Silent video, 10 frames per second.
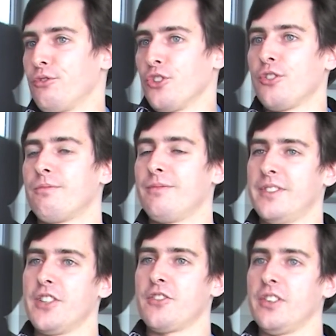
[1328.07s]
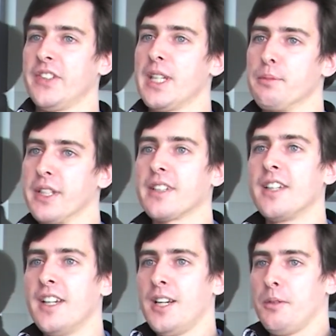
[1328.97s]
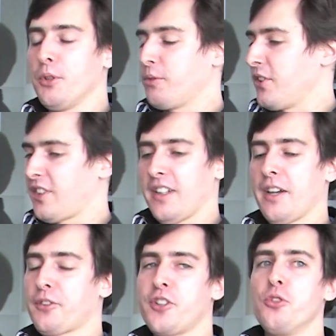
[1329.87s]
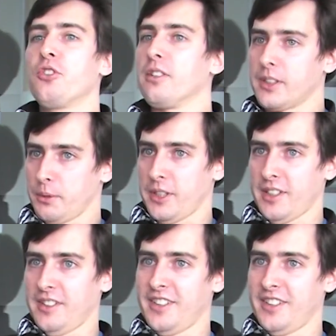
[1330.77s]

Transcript: Just additional name there. But we still have queues everywhere,